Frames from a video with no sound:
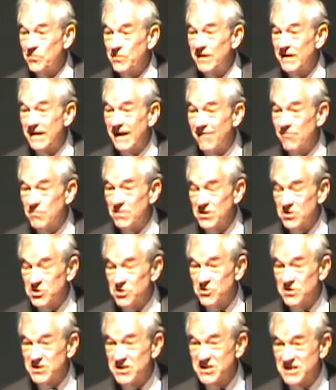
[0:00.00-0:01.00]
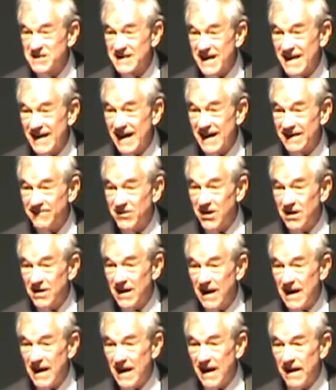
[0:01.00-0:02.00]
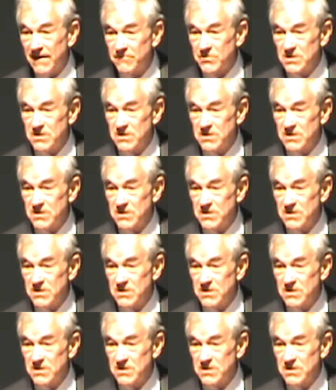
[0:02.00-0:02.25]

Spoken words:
and the government should stay out of our lives.